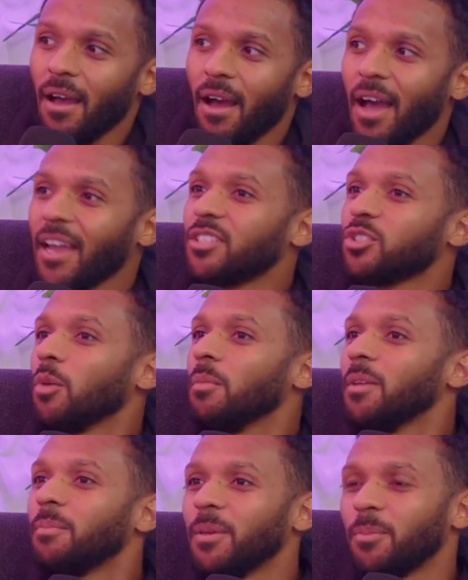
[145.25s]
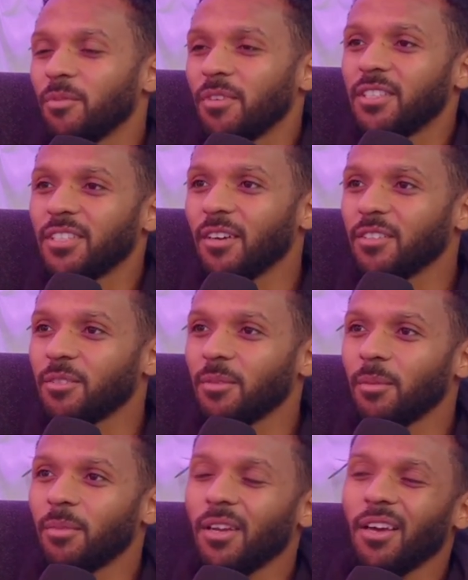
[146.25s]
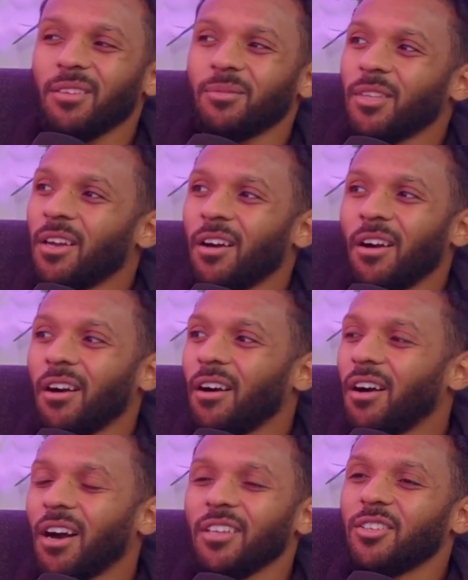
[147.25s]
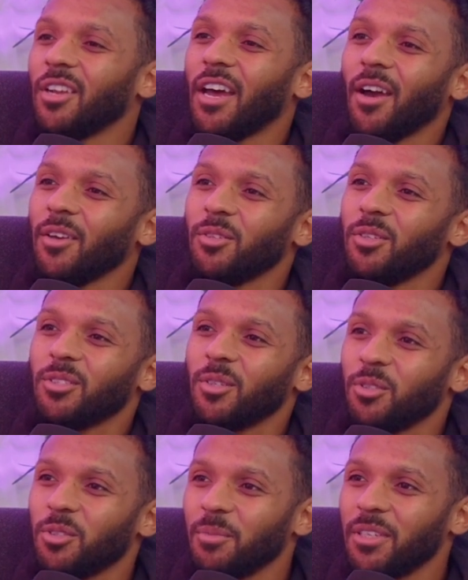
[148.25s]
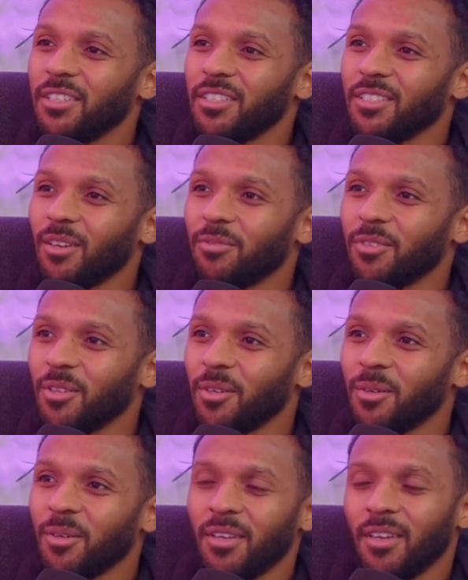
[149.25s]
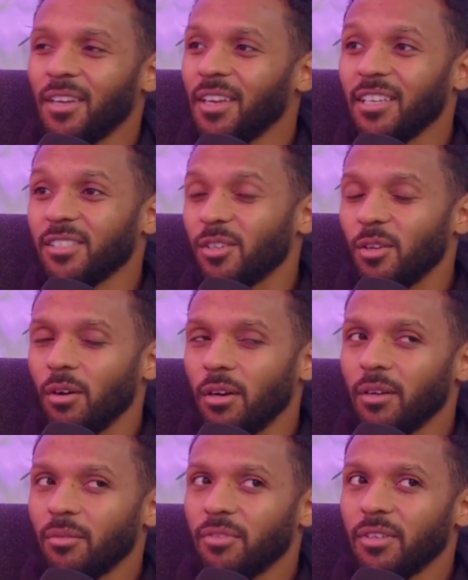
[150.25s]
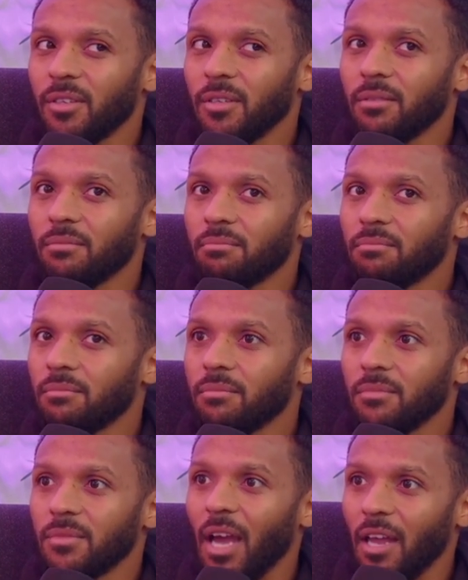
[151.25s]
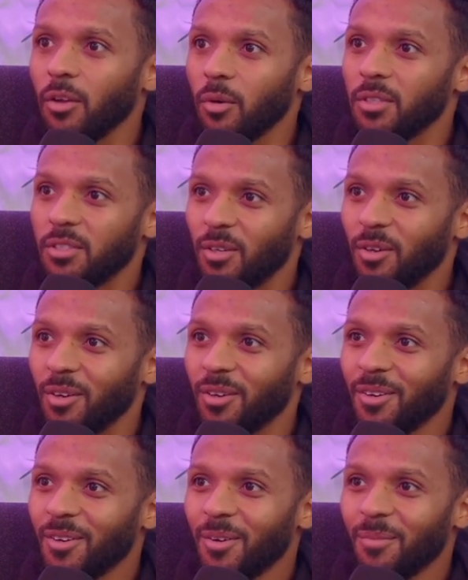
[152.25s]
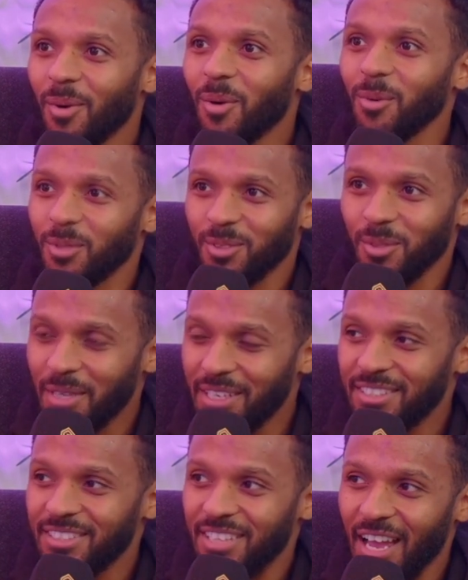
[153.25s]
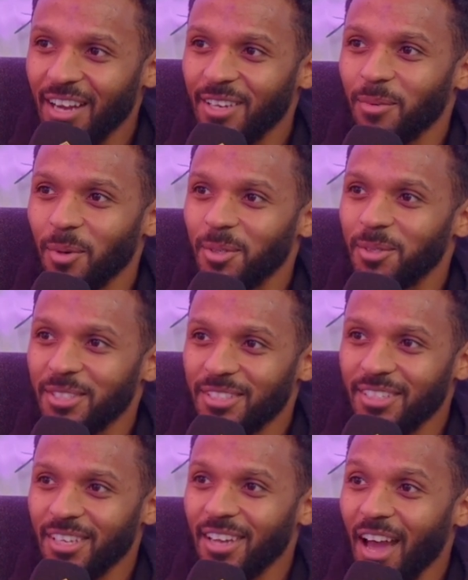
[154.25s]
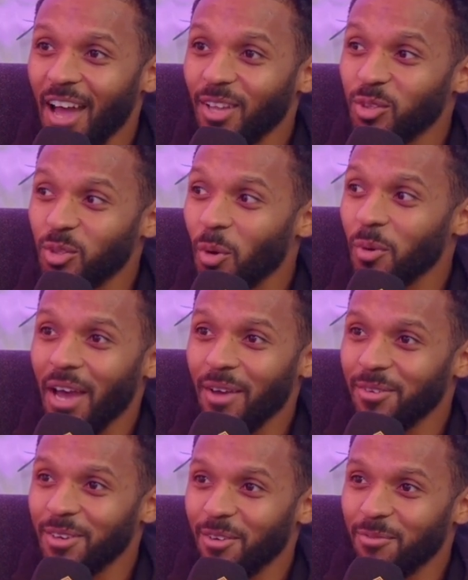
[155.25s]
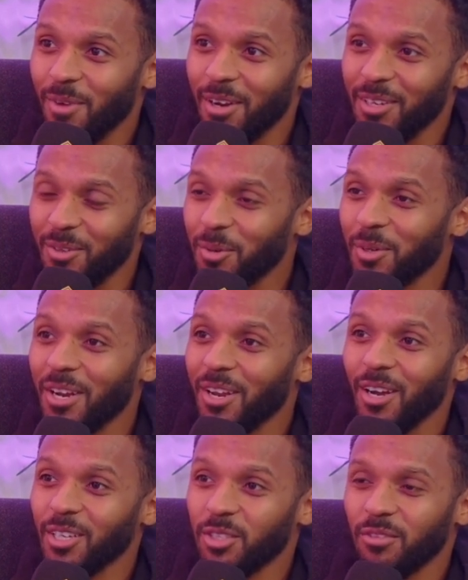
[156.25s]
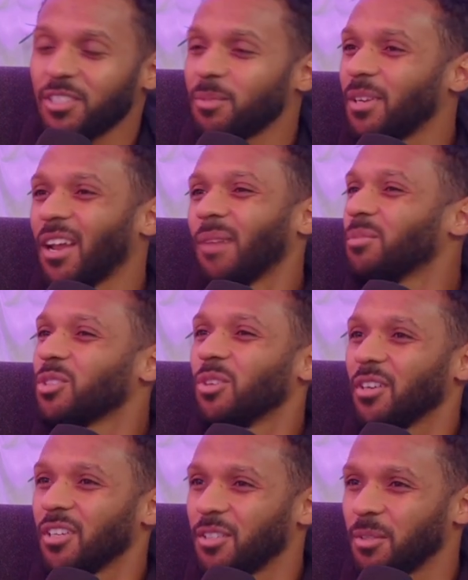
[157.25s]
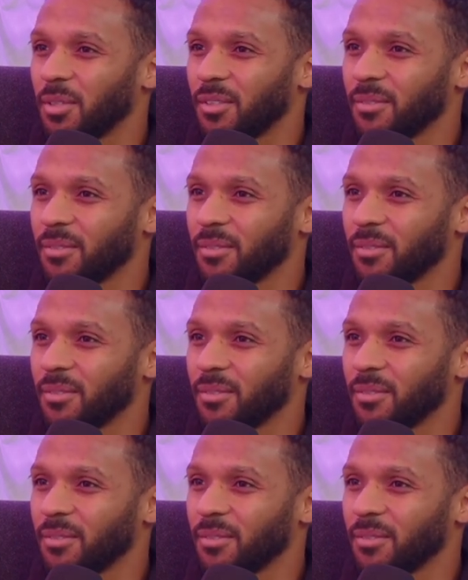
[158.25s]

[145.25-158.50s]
I get so many people reach out to me and be like, I don't know how you do the social media stuff, you know, it's long. And I'm thinking, yeah, I know it's long, but also exactly what you just said. I don't have enough money or the luxury to be like, I'm just not going to do it.